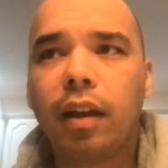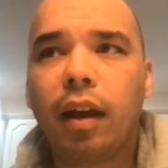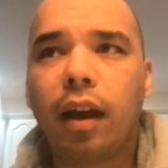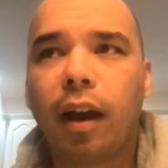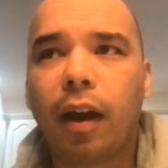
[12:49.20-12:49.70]

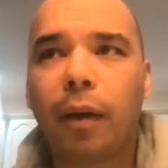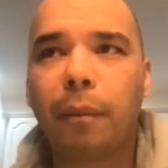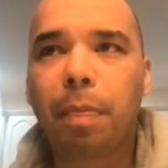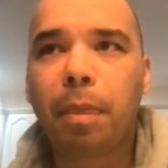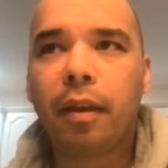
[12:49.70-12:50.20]

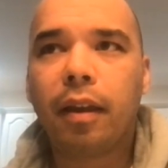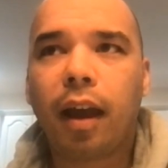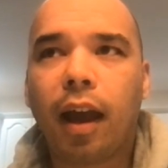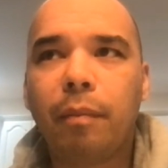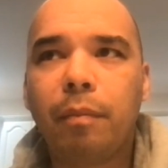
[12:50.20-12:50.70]

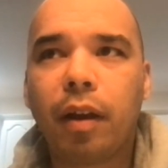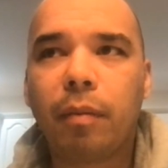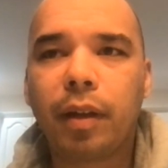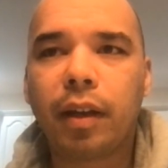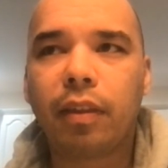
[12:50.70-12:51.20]
I
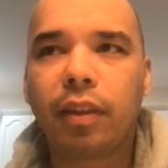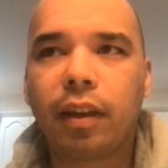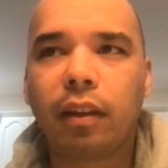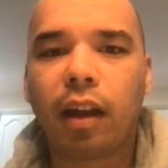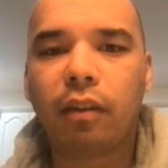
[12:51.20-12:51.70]
mean, I think a
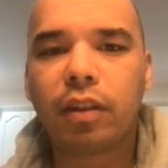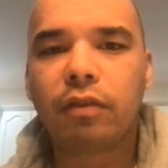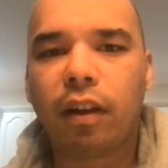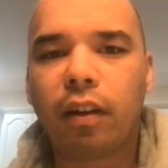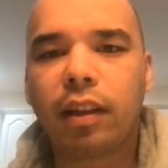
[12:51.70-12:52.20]
lot of us
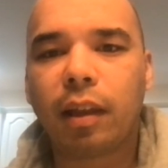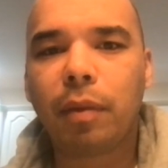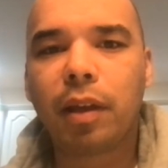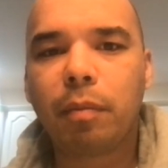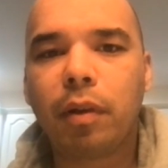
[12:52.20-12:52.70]
found out that
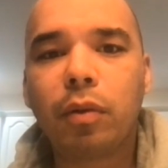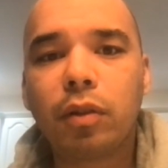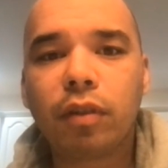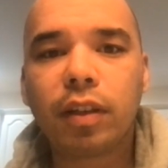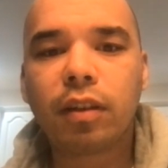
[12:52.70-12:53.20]
Meek Mill
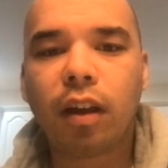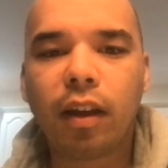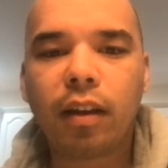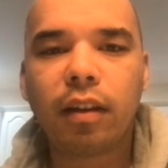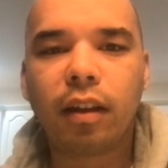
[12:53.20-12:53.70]
was
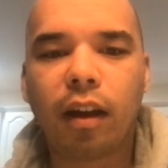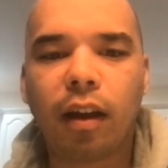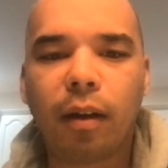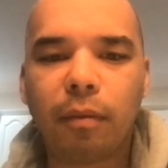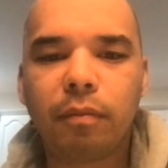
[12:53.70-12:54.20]
ringside,
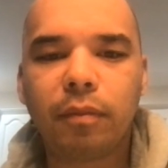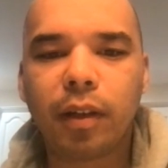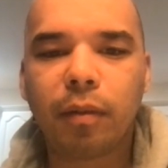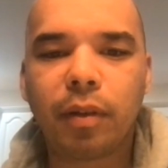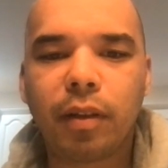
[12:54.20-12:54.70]

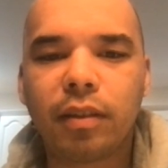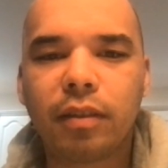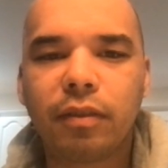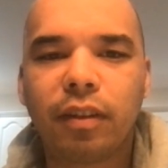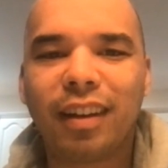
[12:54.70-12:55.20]
because
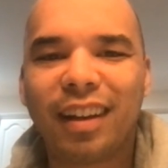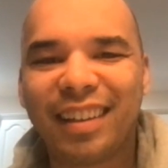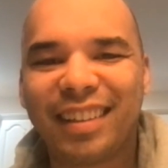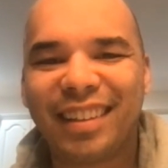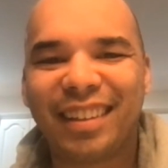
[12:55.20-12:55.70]
of
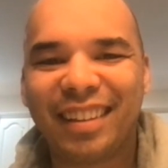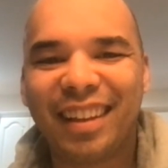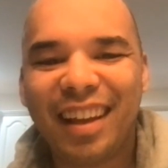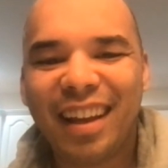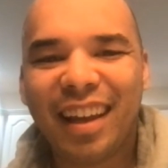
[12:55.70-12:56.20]

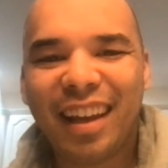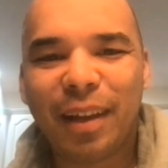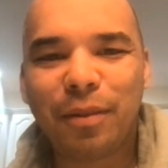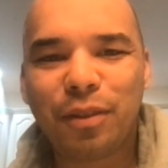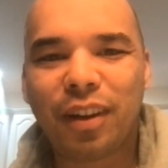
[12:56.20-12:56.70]

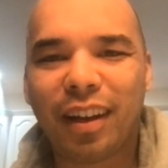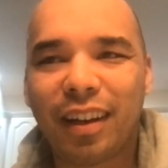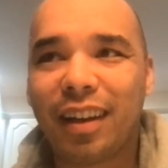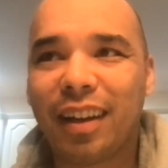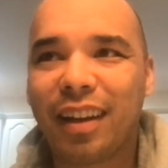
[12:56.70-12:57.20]
him trying
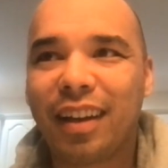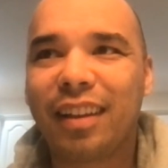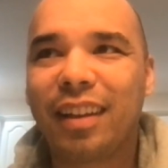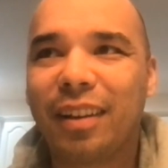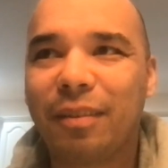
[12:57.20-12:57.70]

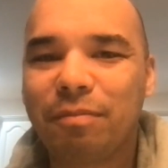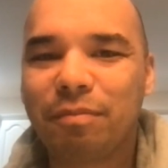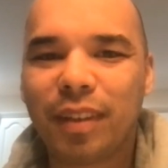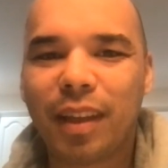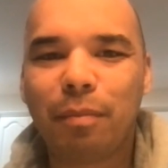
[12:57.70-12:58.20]
to
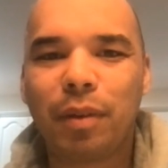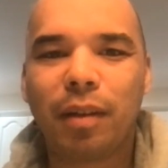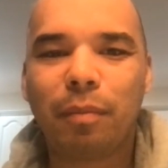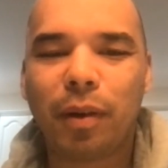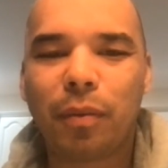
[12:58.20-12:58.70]
get beat
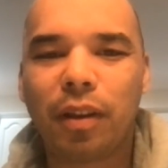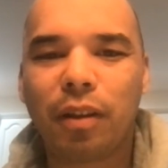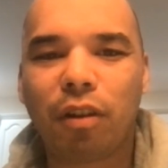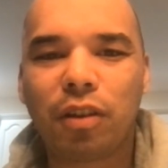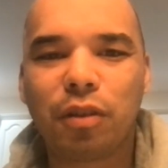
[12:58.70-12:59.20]
up by one of the
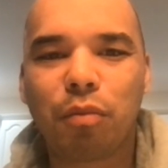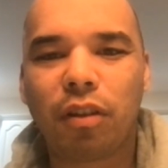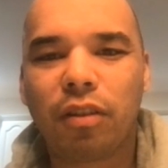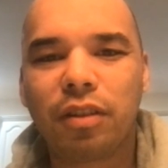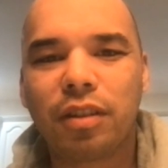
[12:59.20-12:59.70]
Russell
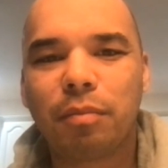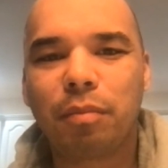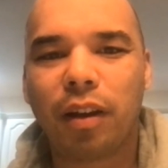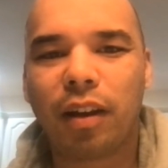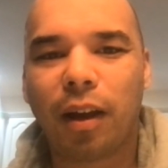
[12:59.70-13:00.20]
brothers.
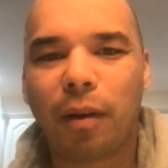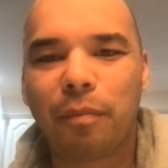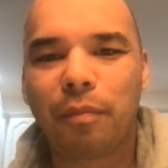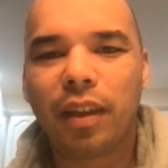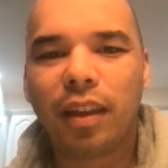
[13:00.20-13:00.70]
But
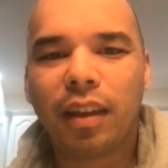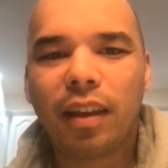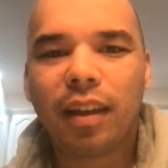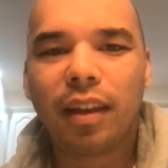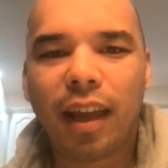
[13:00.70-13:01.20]

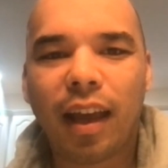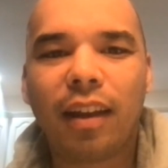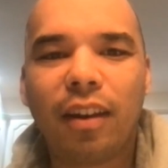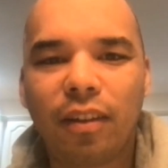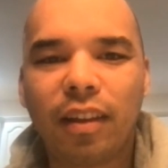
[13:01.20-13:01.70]
yeah,
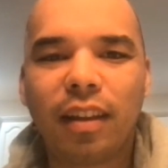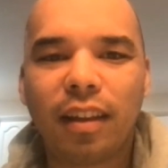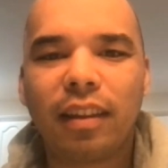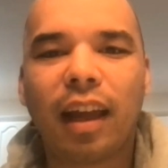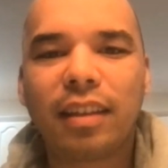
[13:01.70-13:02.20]
no,
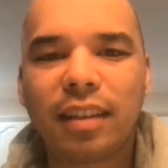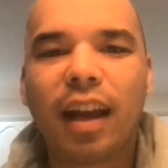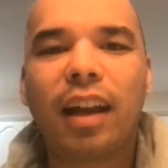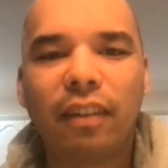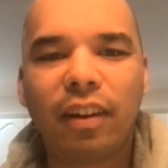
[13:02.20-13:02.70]
that's the
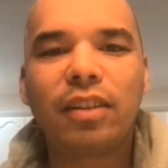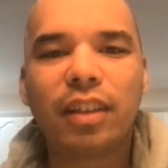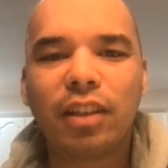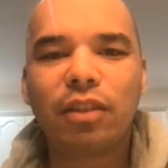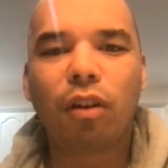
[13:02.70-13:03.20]
kind of energy
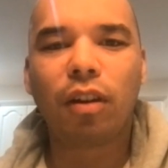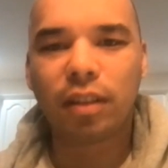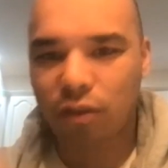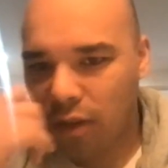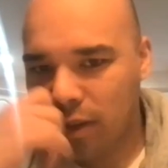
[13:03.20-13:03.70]
he draws. He
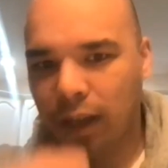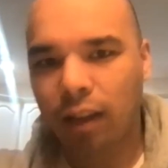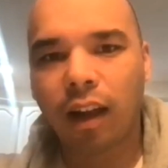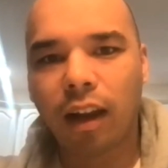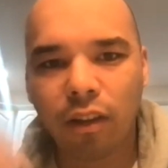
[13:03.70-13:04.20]
draws like a
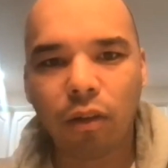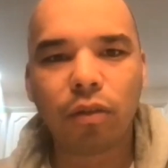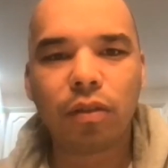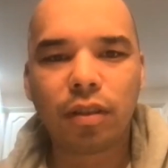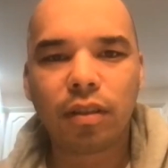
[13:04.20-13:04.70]
lot of those